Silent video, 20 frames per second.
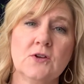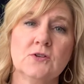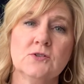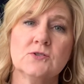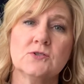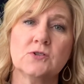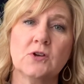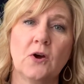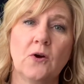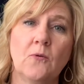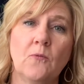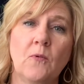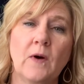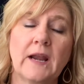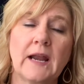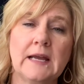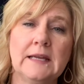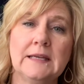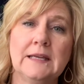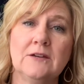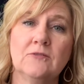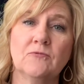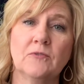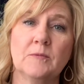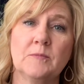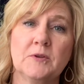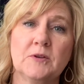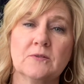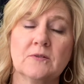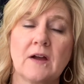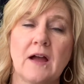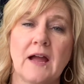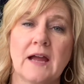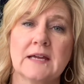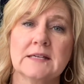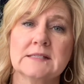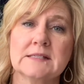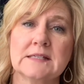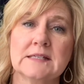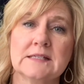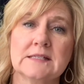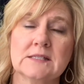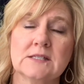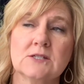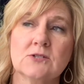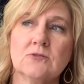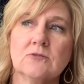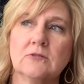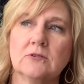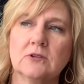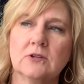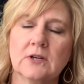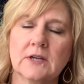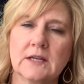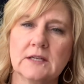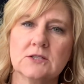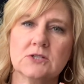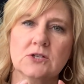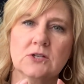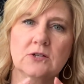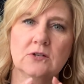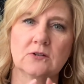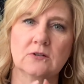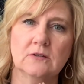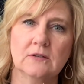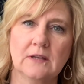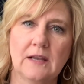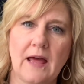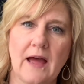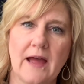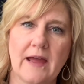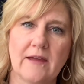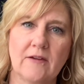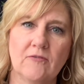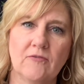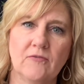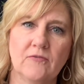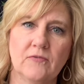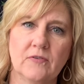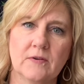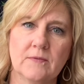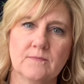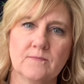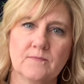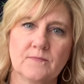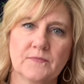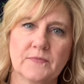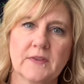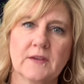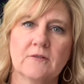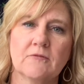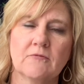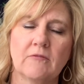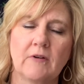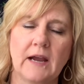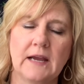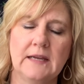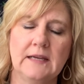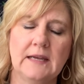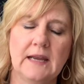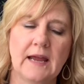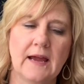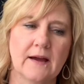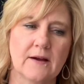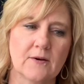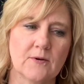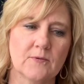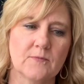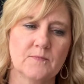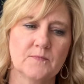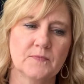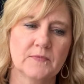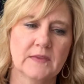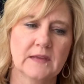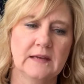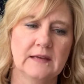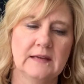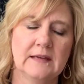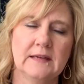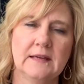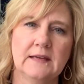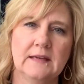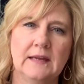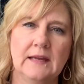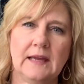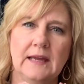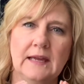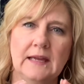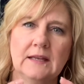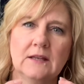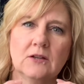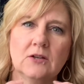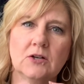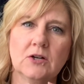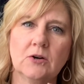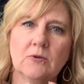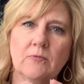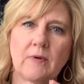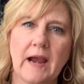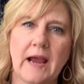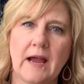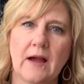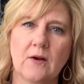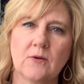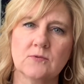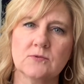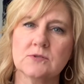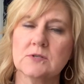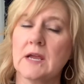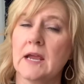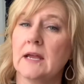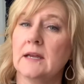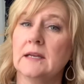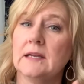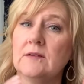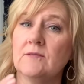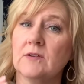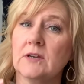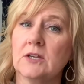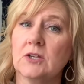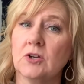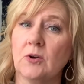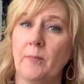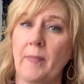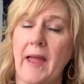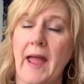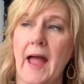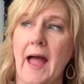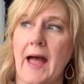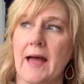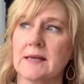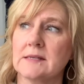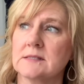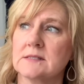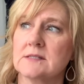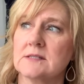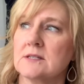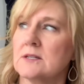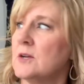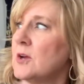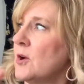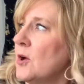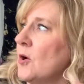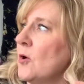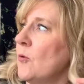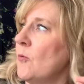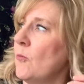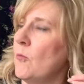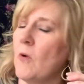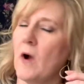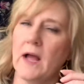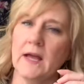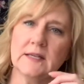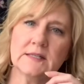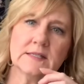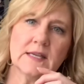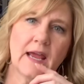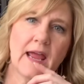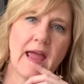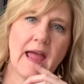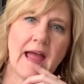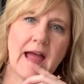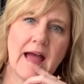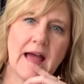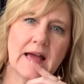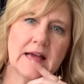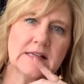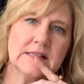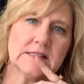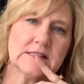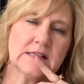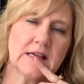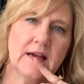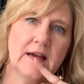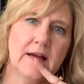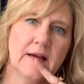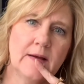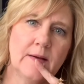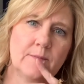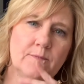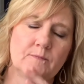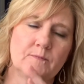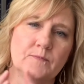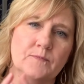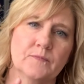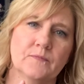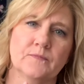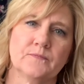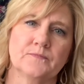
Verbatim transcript: So what I need from you guys is to look into your life right now and look around and even in your past, what has, um,